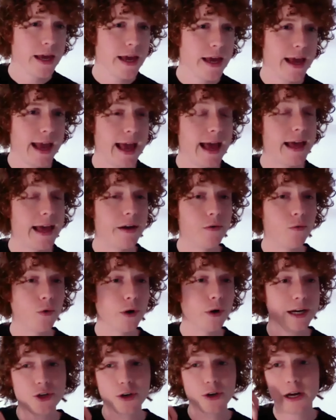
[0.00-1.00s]
And what I
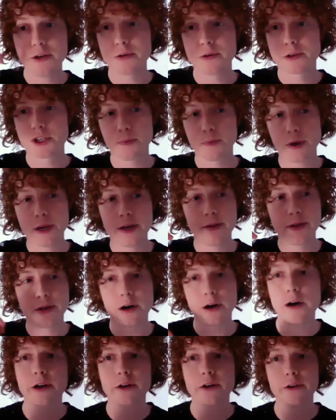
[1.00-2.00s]
tried to explain in the
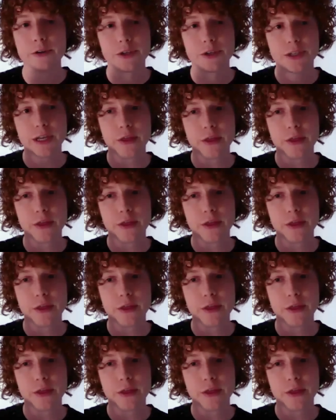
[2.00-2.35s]
article is that